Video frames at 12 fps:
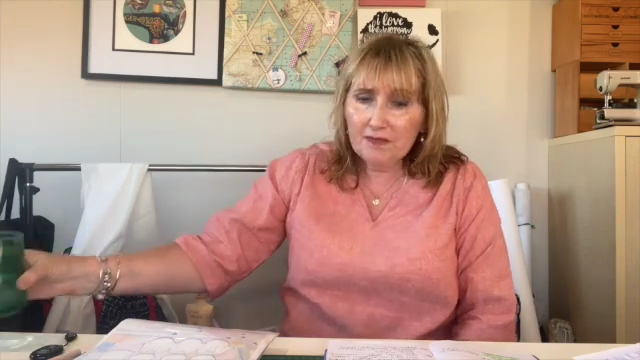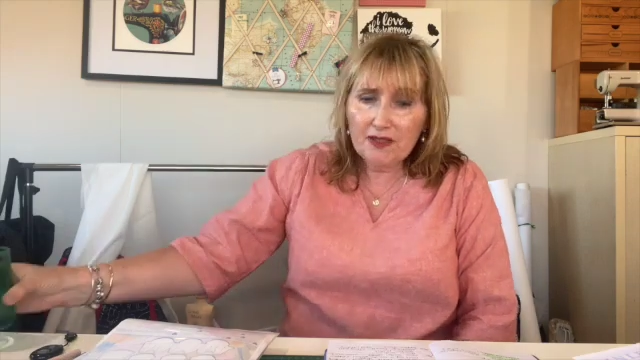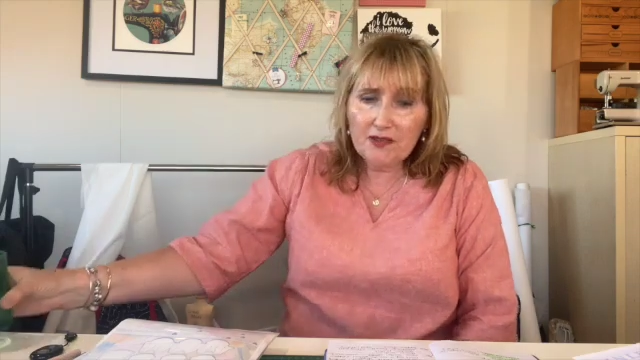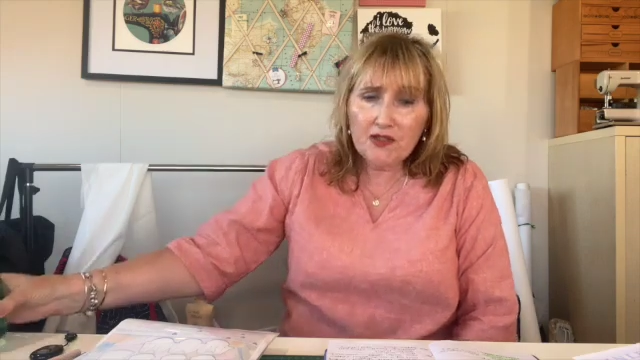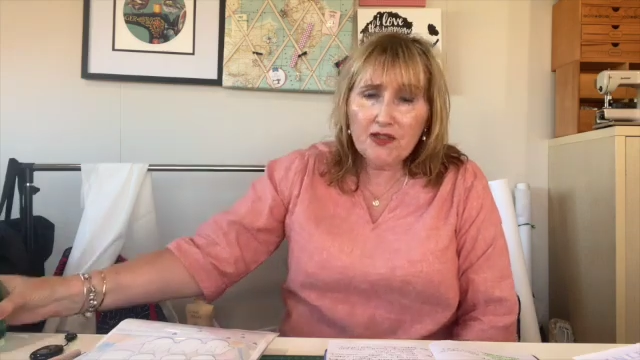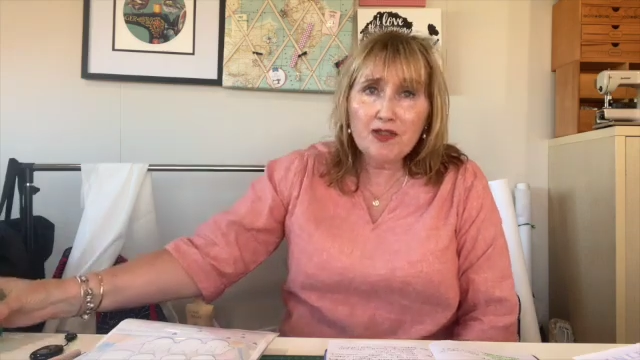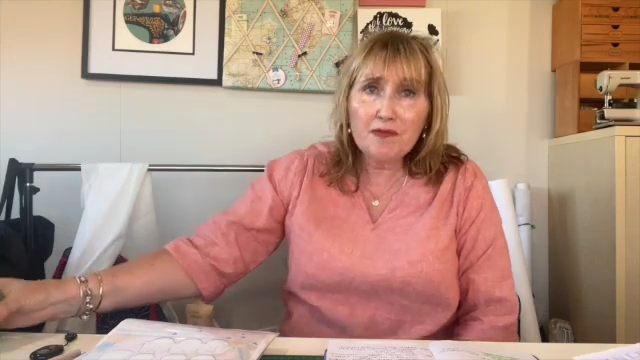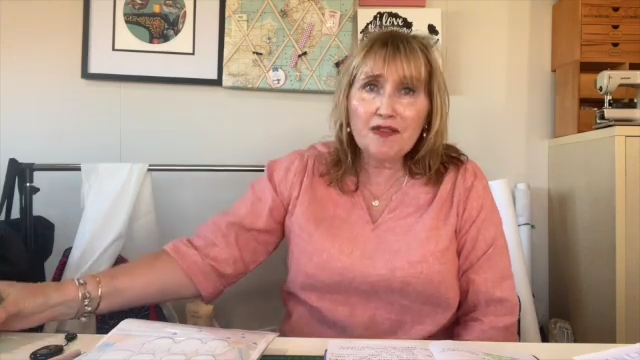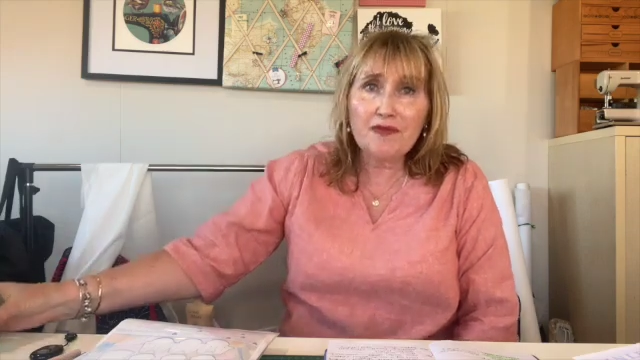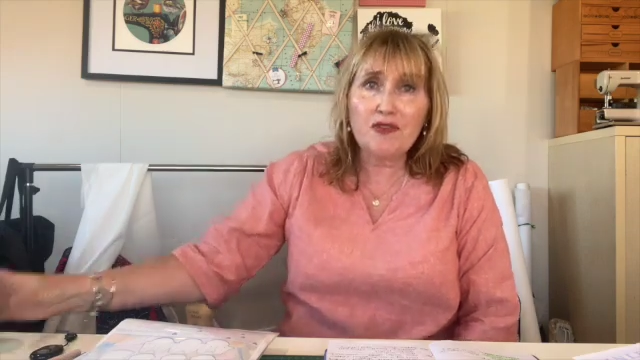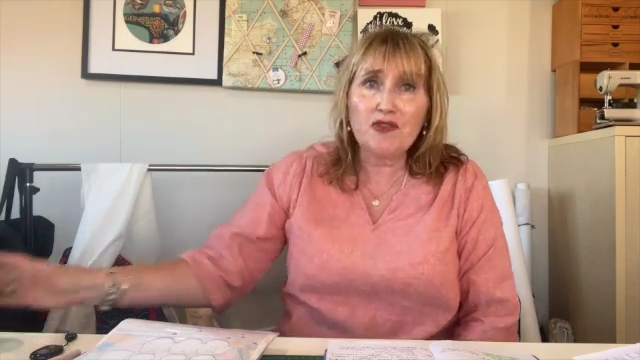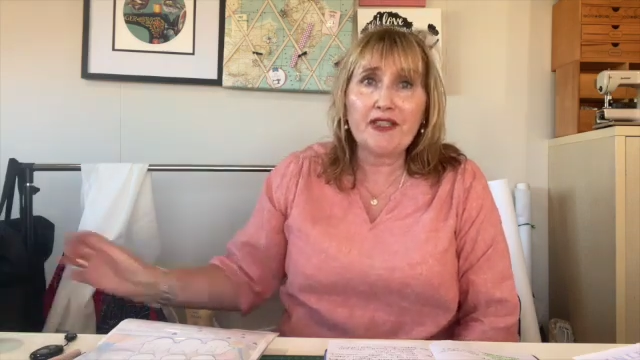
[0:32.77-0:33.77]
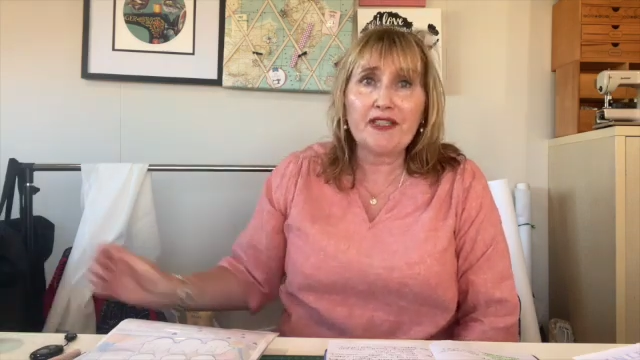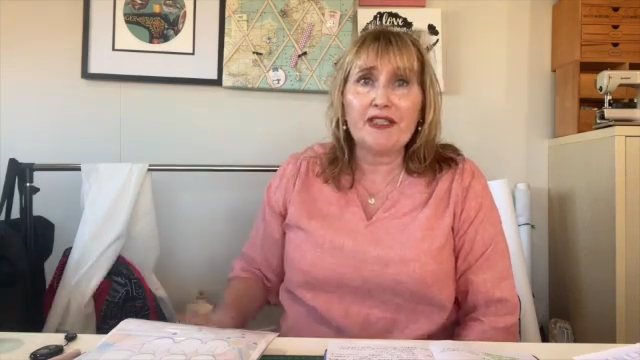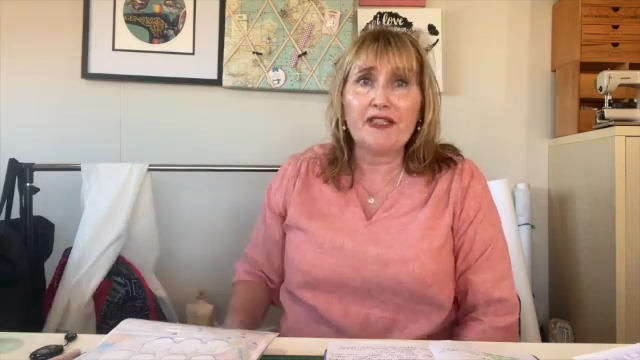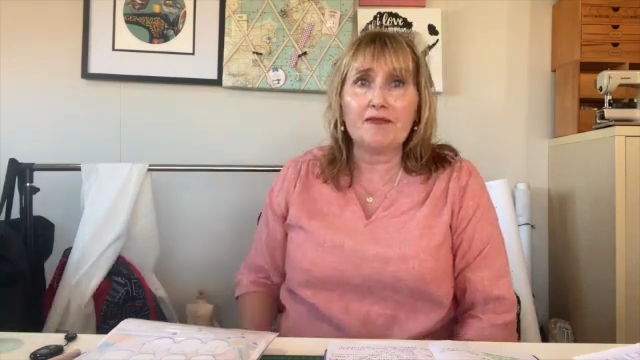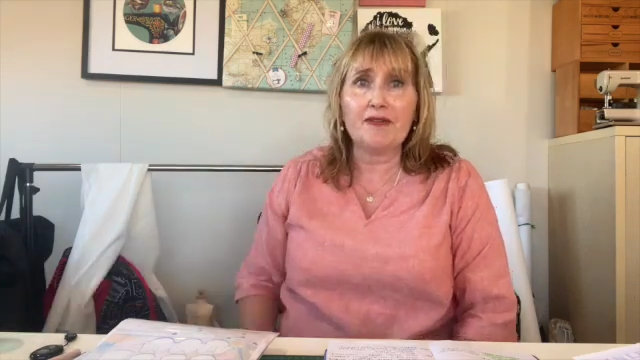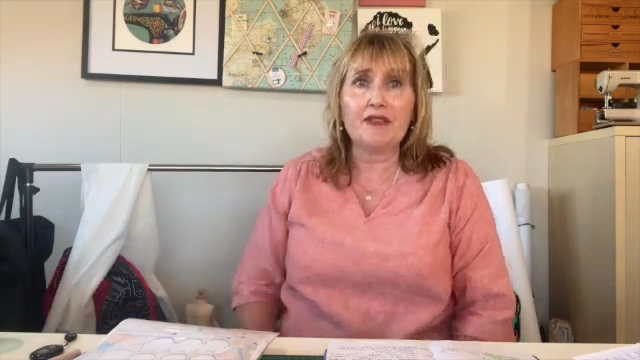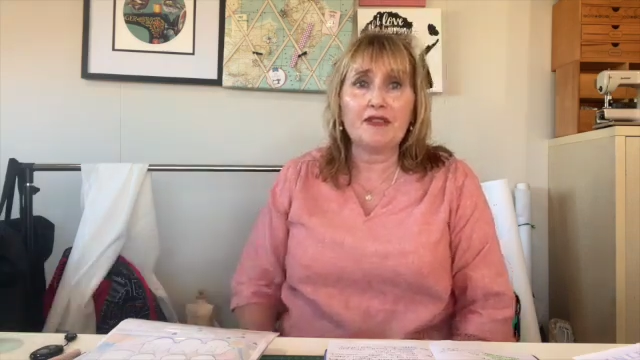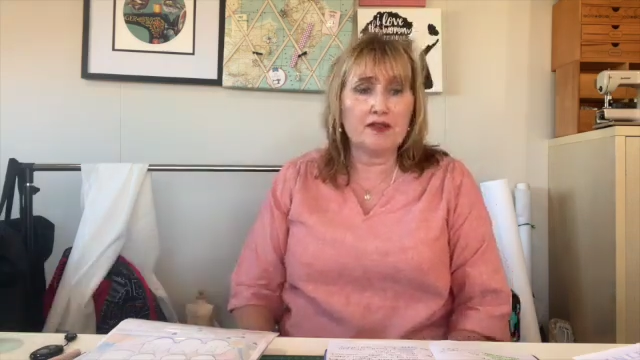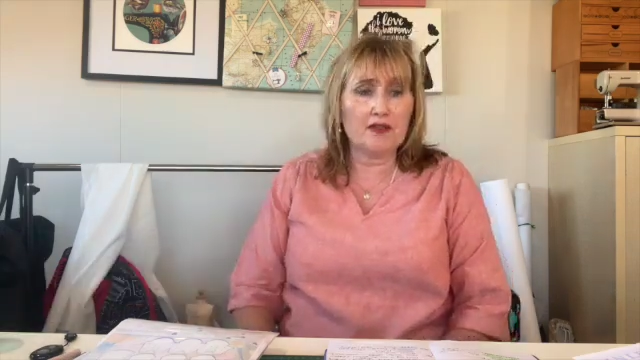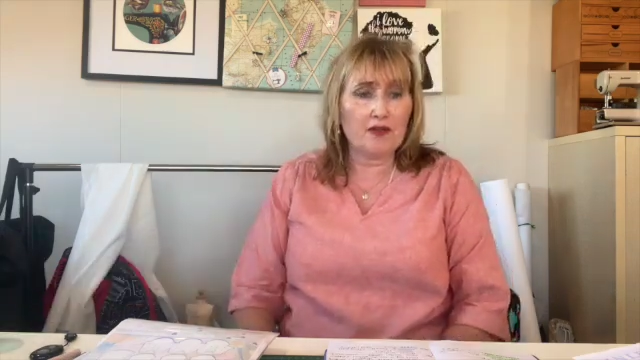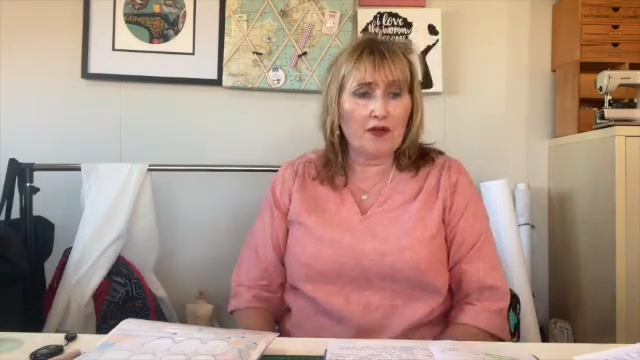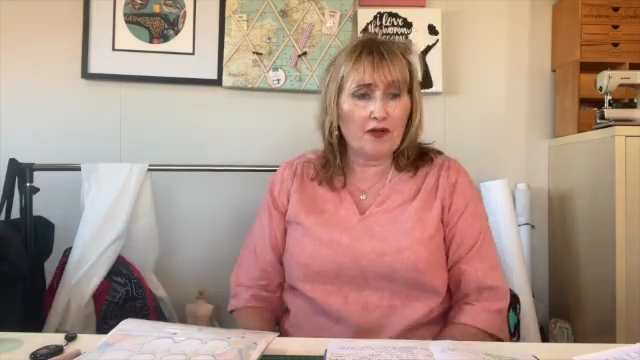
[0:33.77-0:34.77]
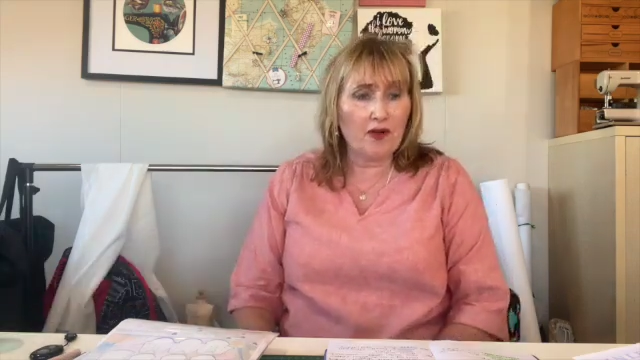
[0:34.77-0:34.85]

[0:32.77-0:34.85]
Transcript: Excuse me for drinking, but it is so